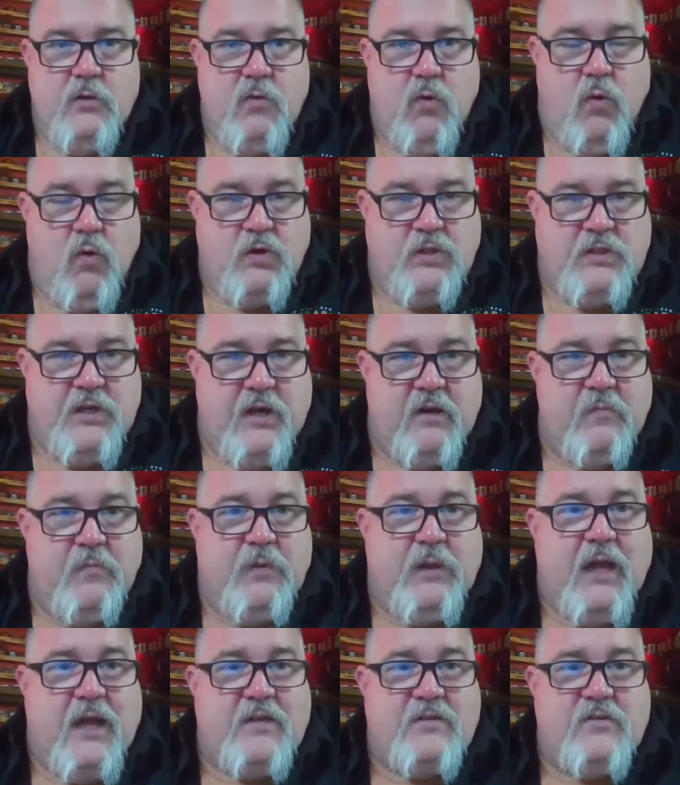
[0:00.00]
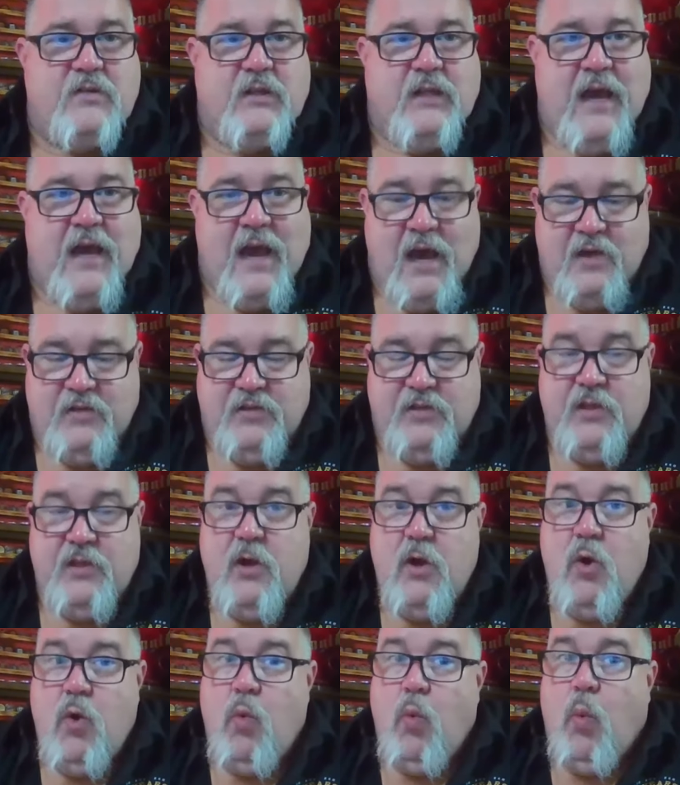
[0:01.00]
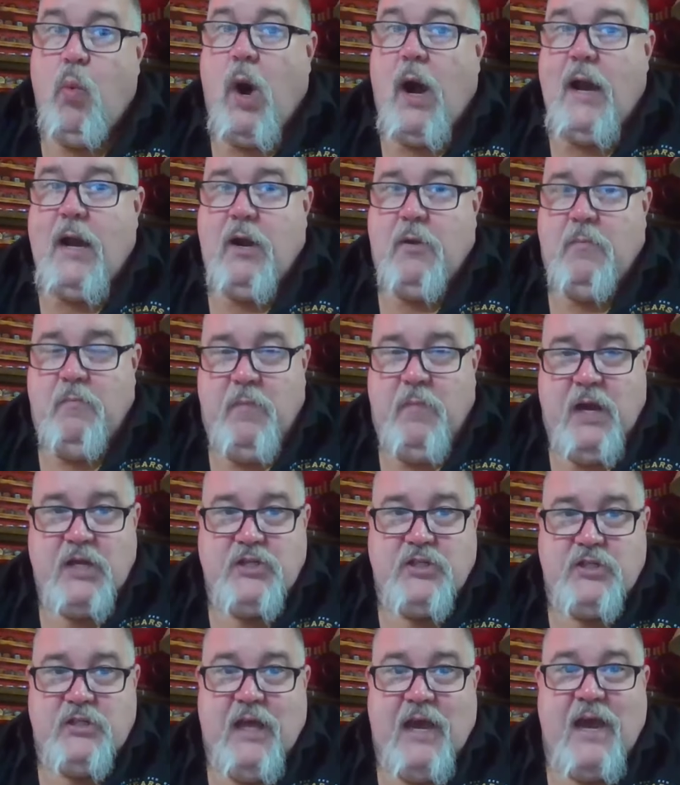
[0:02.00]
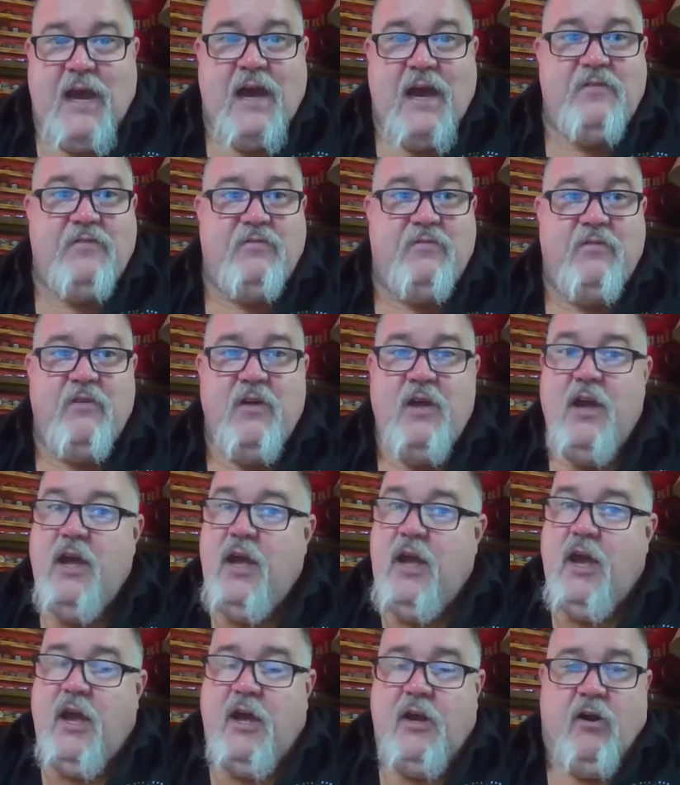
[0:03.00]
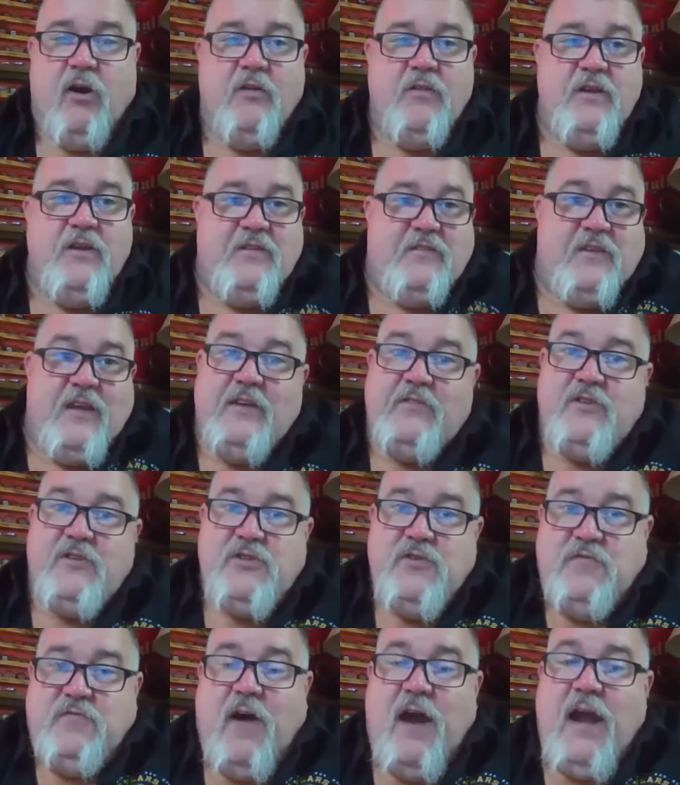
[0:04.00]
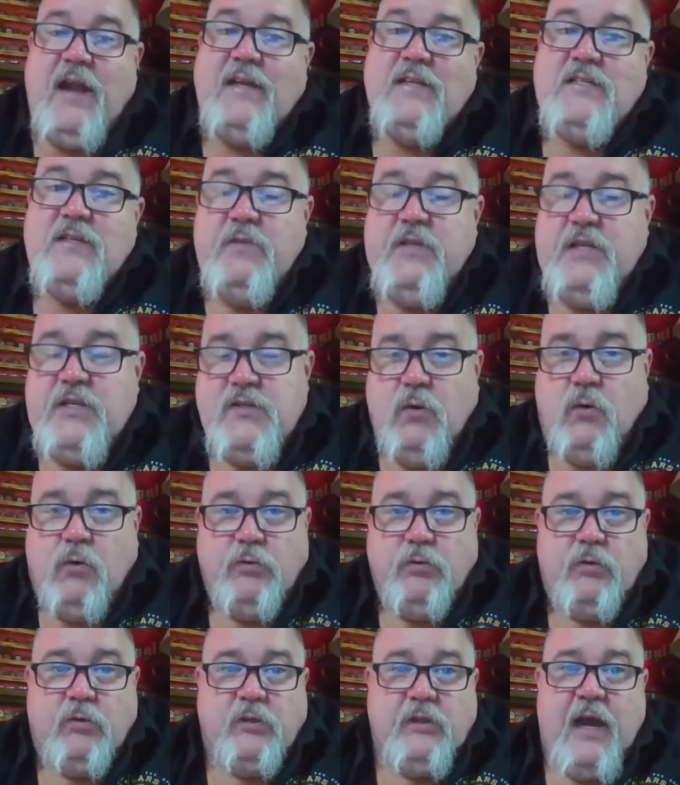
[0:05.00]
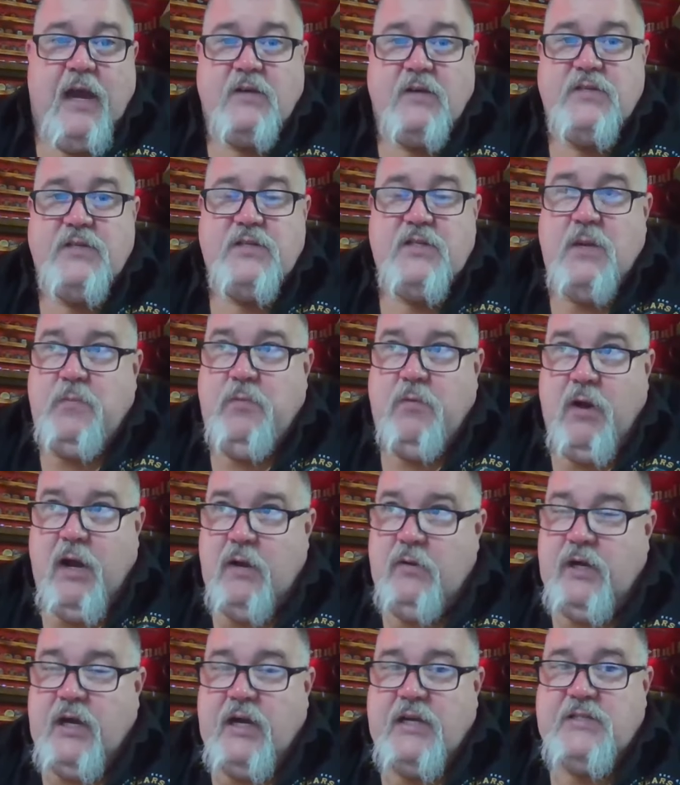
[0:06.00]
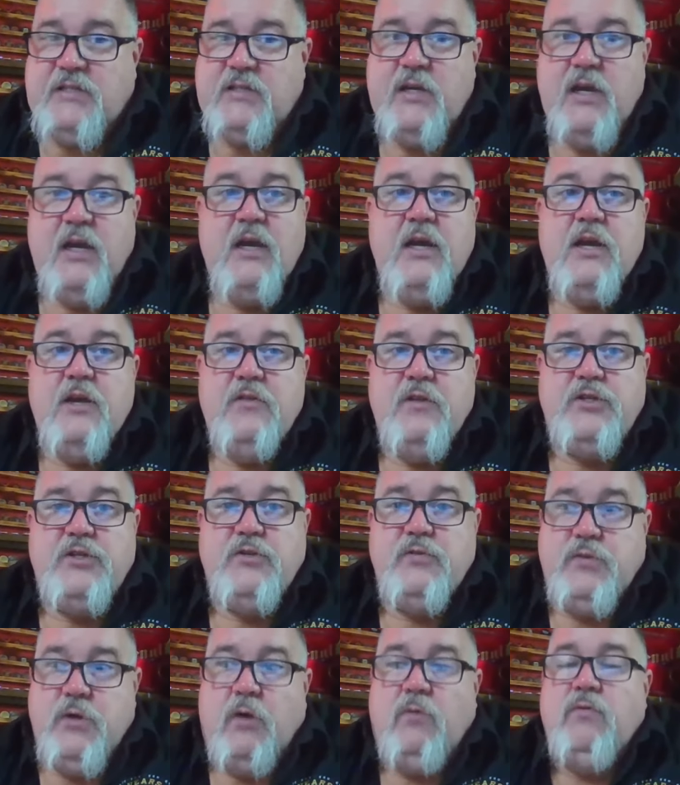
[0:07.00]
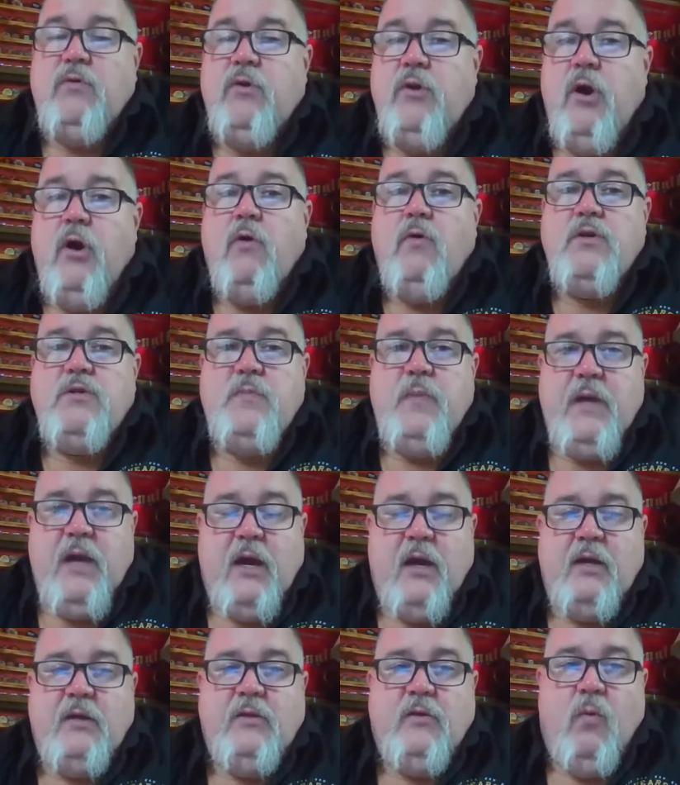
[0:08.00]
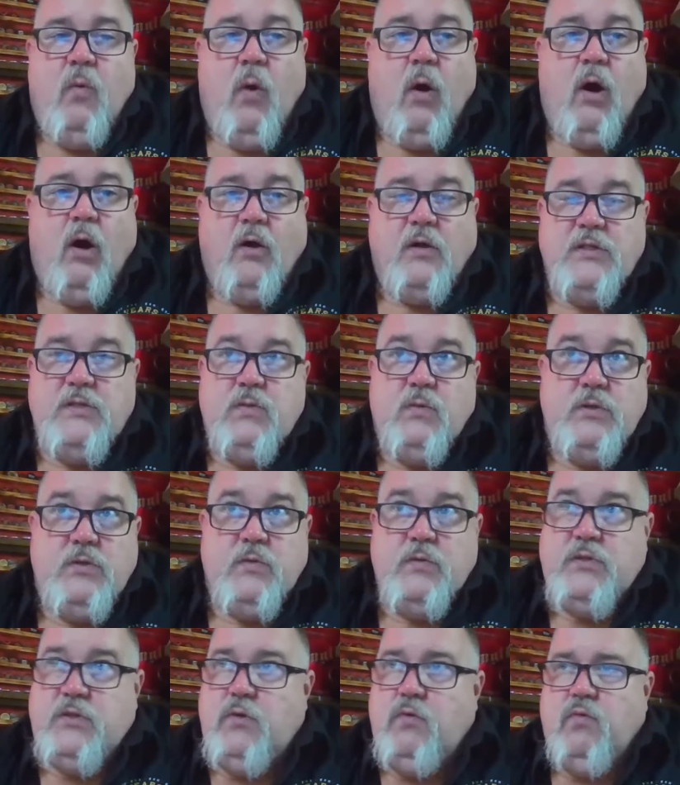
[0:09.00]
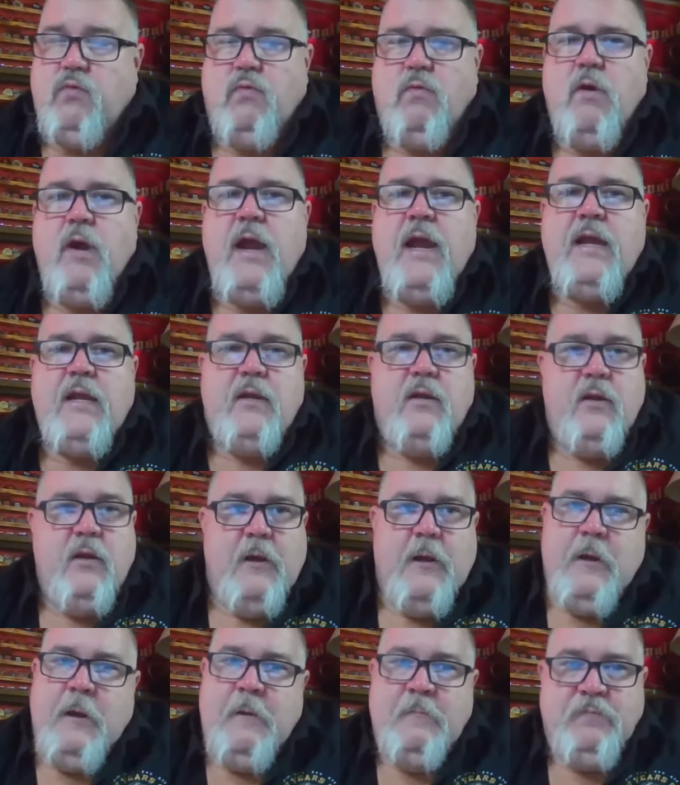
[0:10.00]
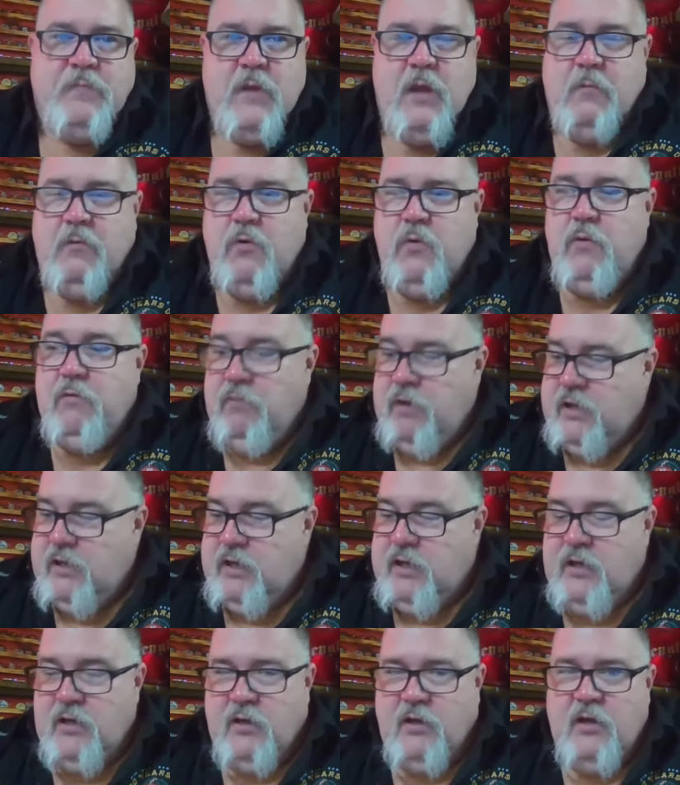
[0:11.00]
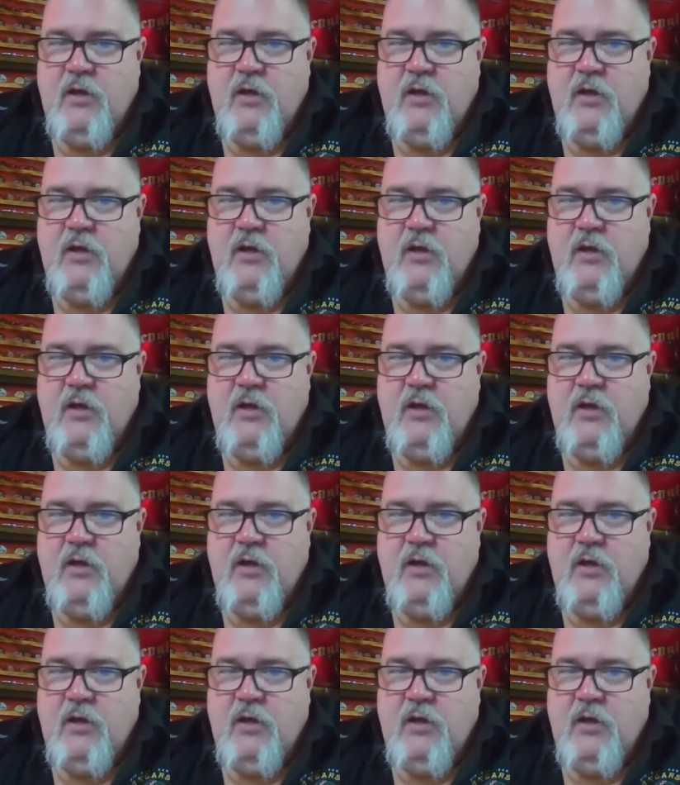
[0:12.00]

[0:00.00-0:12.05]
horsehair and plaster lath, wire mesh lath, and all these things that you find at some of these old old houses up around us that you don't know is behind the walls, which was great. I mean, we really